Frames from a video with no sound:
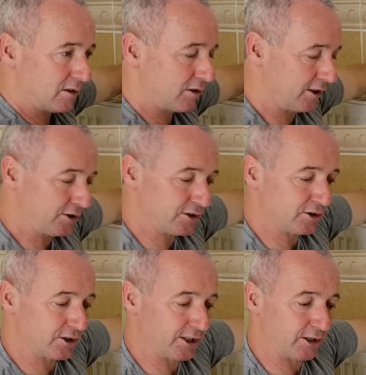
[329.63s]
Right, I just
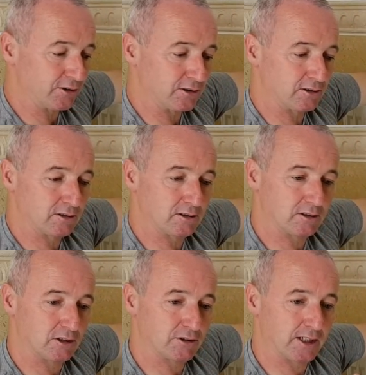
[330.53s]
took it out,
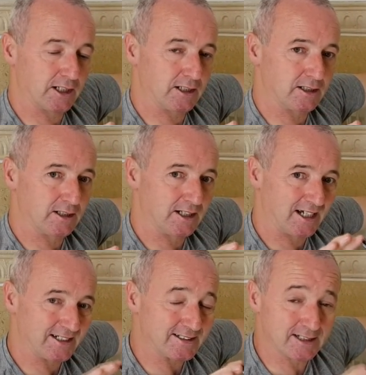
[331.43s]
okay?
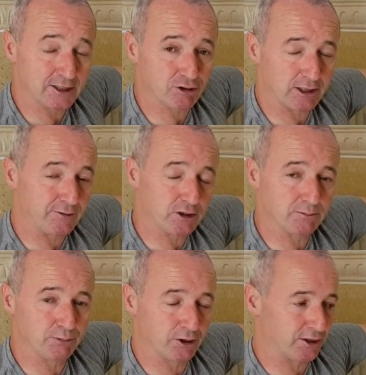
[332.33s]
And it's literally, if you
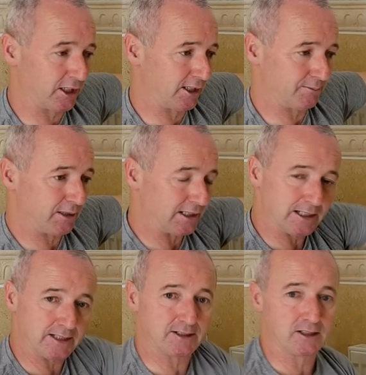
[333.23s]
can put a
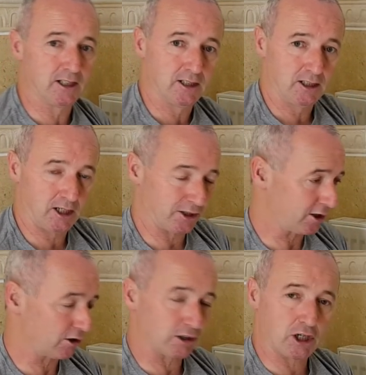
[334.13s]
lid on a
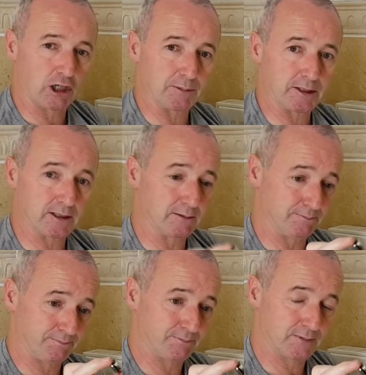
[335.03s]
Coca-Cola
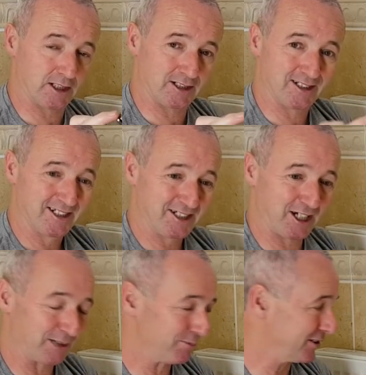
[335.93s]
bottle,
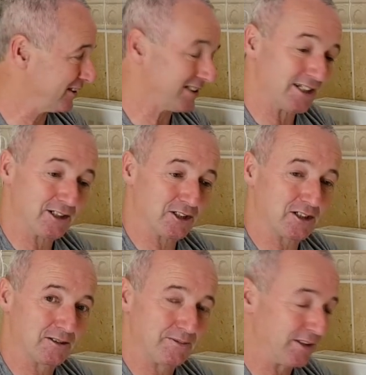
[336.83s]
you can put this in.
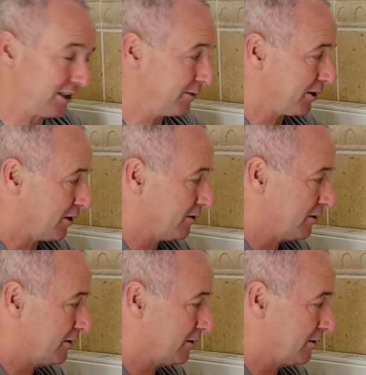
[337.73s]
Look, here we go.